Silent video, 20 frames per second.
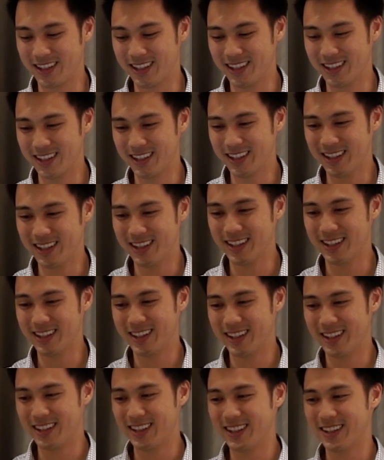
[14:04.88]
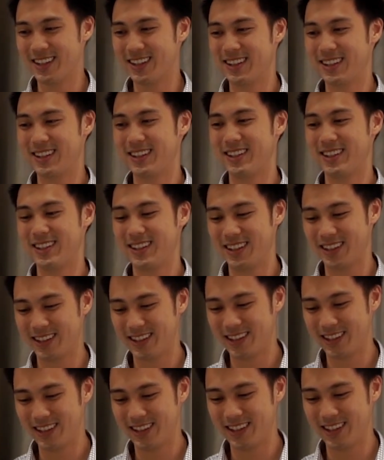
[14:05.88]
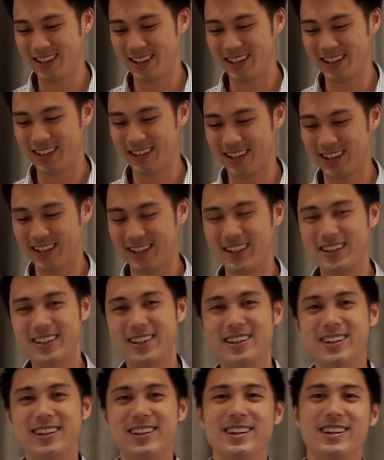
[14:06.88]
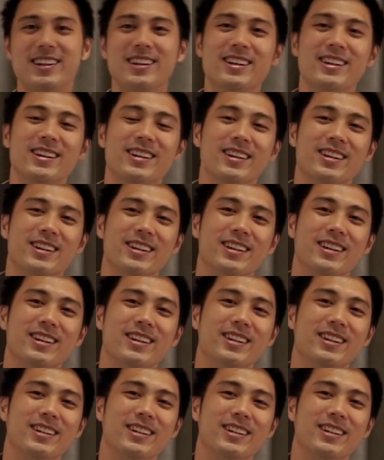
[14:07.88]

No words are spoken by the person on screen.